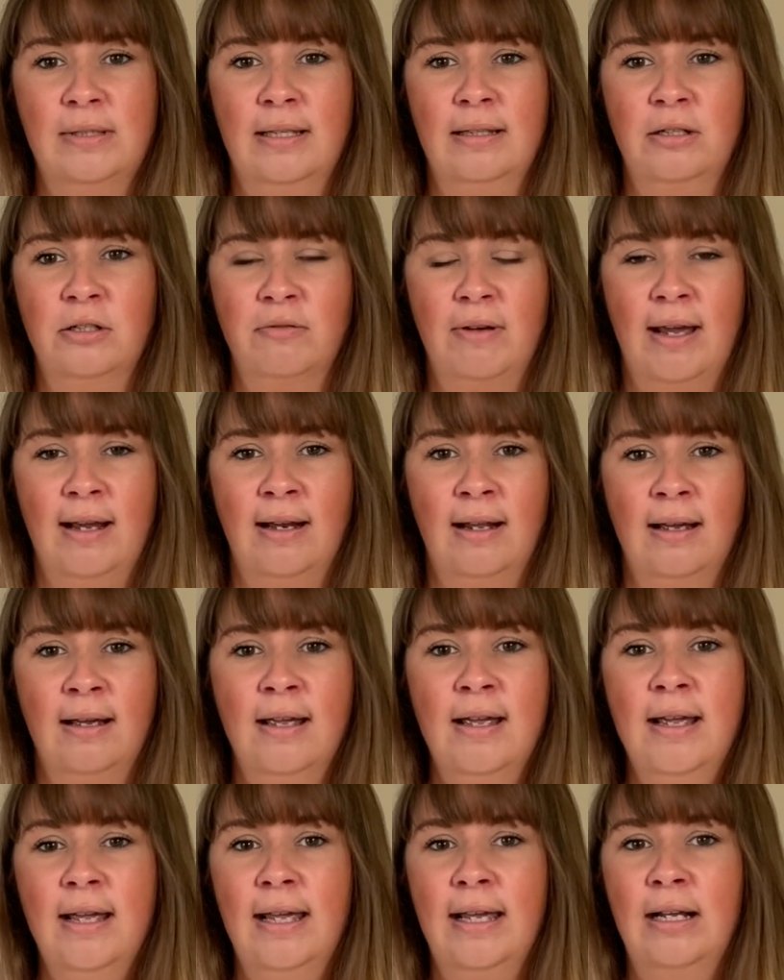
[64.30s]
in the trailer,
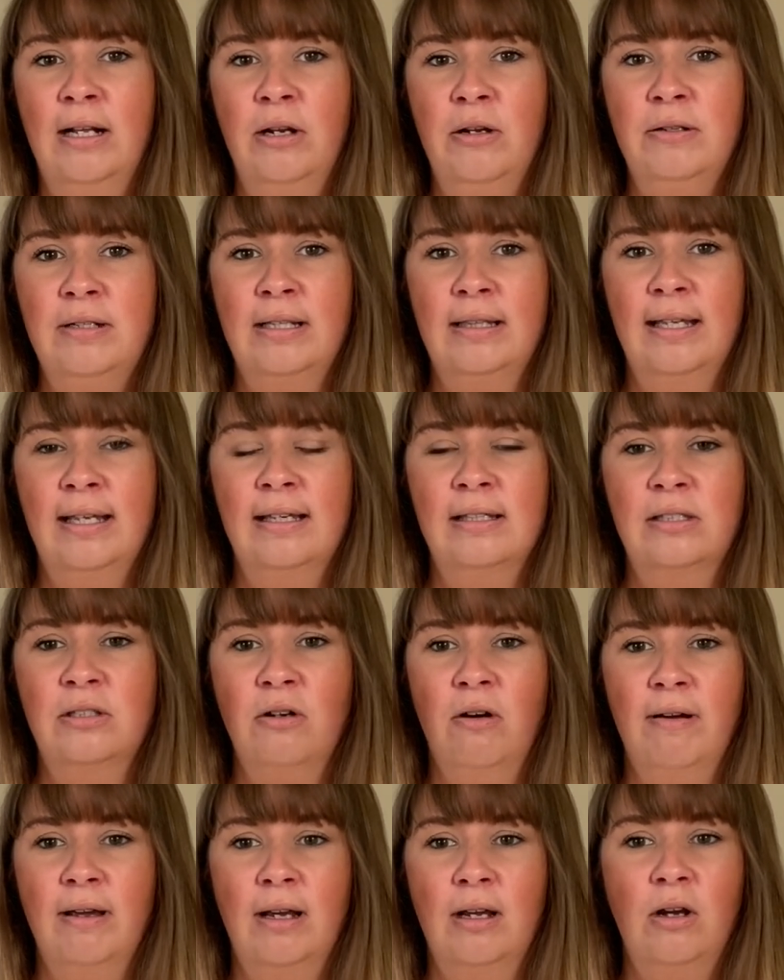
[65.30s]
including the
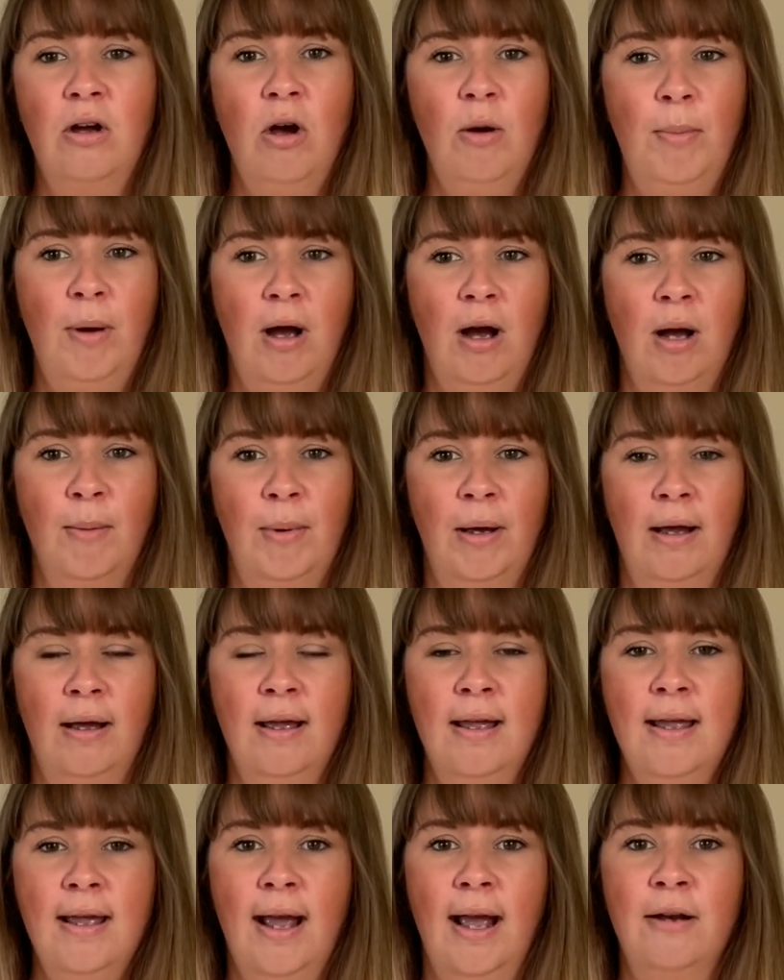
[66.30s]
historic Cobb Harbour
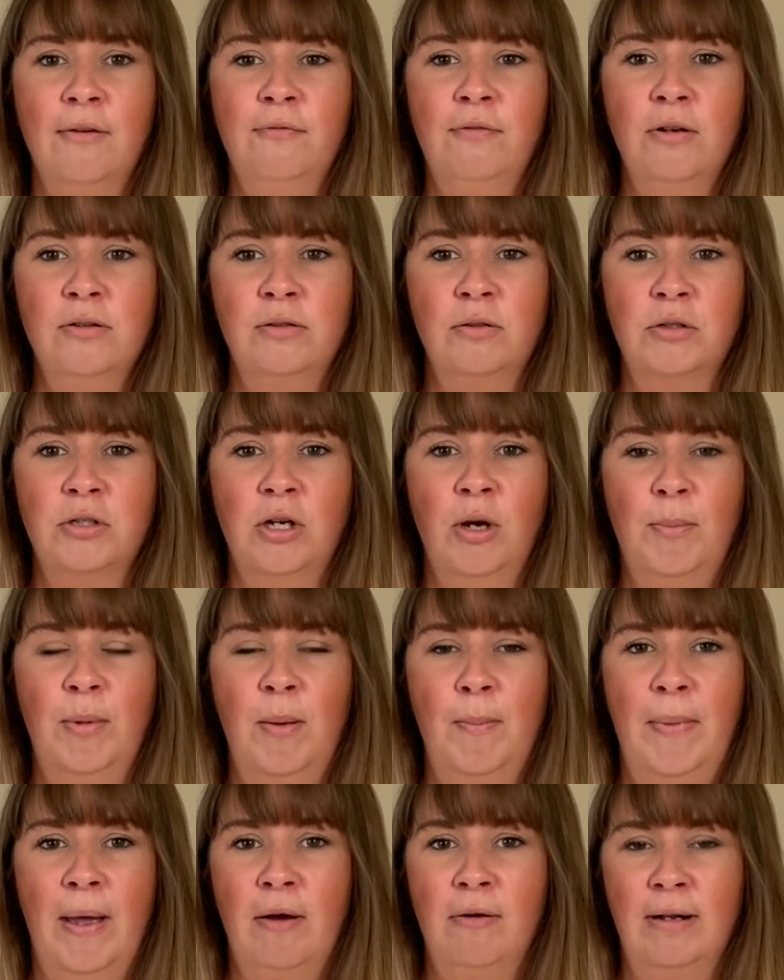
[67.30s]
and fossil shop
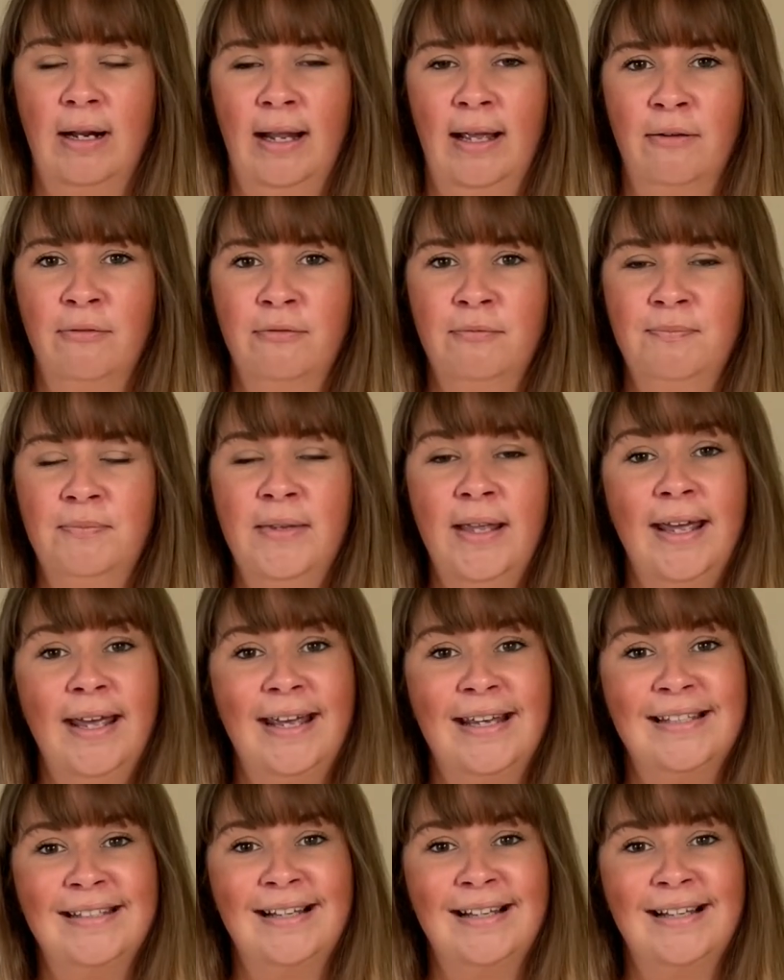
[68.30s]
at Belcliffe. Here's a